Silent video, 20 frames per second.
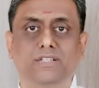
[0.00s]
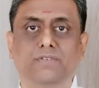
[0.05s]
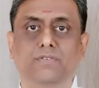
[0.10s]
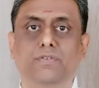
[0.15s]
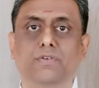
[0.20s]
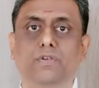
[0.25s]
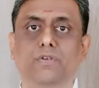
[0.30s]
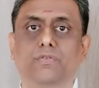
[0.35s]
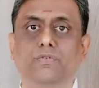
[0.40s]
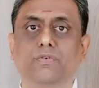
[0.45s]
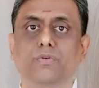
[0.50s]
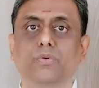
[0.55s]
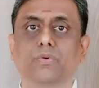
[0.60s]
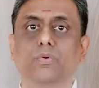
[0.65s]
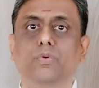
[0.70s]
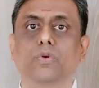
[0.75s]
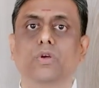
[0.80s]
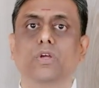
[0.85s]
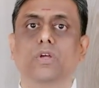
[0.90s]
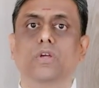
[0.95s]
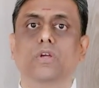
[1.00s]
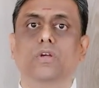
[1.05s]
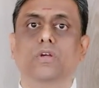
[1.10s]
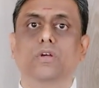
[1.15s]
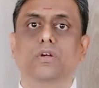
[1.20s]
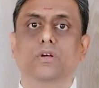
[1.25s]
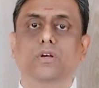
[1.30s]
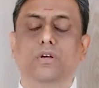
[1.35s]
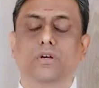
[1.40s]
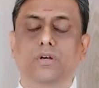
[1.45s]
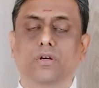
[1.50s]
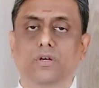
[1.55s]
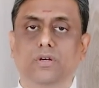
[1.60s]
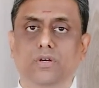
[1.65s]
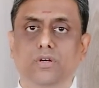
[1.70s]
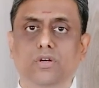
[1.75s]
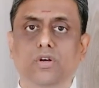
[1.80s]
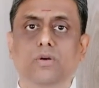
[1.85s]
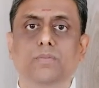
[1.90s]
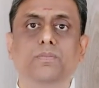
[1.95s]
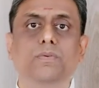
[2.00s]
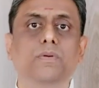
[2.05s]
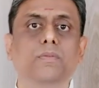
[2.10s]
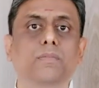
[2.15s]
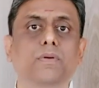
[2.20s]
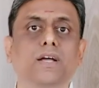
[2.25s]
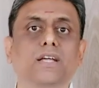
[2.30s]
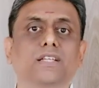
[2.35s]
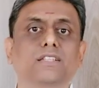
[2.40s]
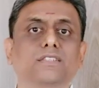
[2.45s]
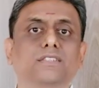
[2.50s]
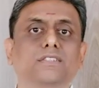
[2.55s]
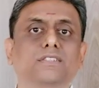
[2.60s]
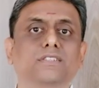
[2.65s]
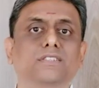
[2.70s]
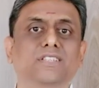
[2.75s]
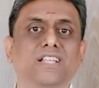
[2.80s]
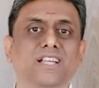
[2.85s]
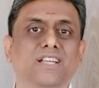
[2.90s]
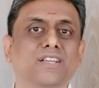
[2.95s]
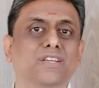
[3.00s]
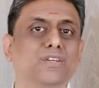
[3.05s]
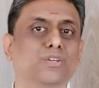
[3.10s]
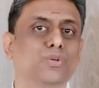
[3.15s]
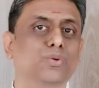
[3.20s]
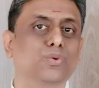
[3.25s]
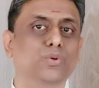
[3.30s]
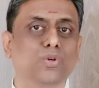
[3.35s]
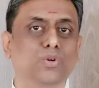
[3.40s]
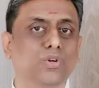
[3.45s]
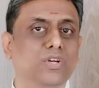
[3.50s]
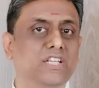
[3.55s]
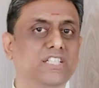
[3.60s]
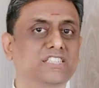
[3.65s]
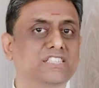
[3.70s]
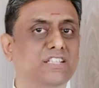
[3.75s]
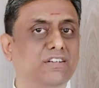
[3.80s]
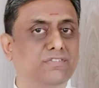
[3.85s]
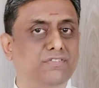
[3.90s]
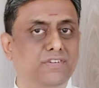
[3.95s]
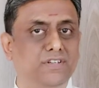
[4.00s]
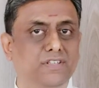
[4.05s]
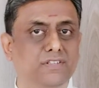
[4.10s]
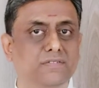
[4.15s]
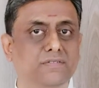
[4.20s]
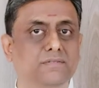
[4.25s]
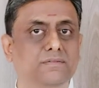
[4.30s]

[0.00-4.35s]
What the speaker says: If you compromise, then you will only suffer.